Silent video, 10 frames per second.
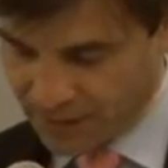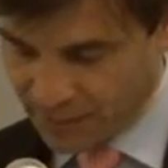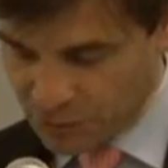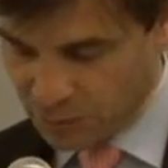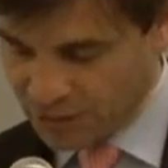
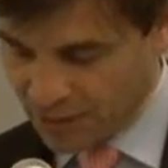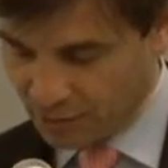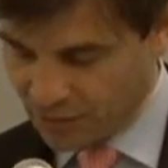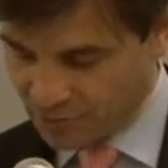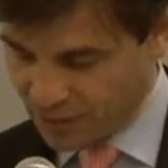He was
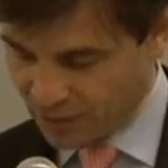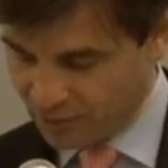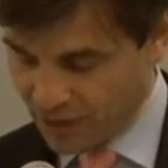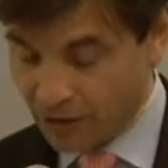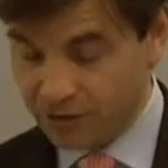presented with the Medal
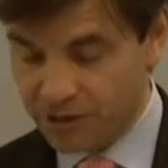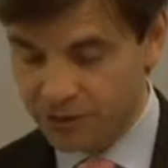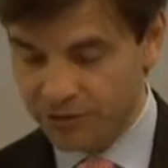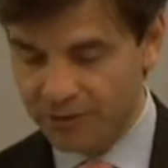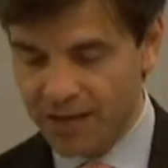of Honor in
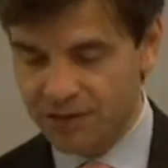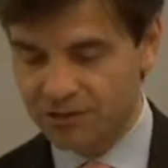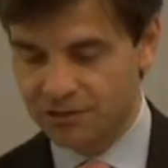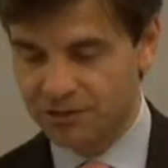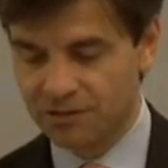
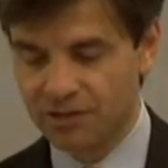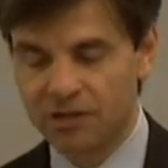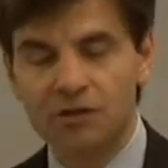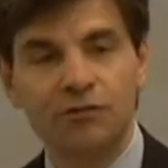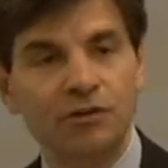2000
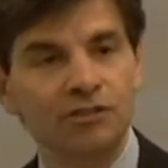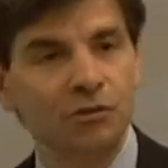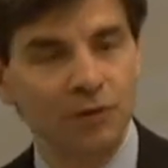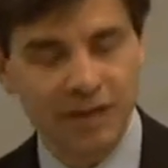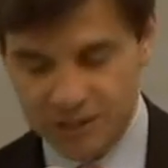for his
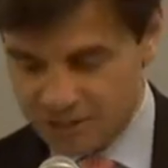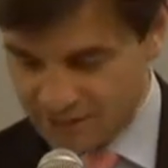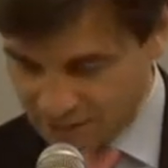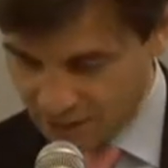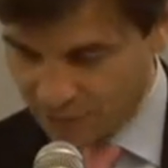courageous
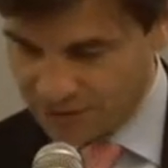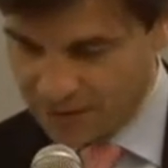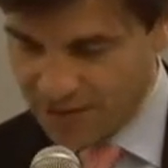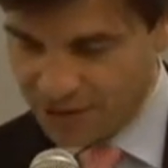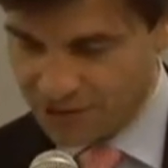and selfless
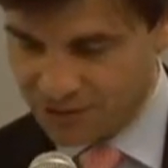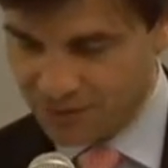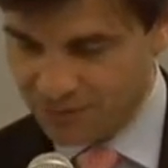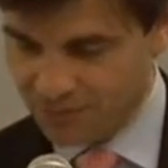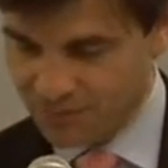actions.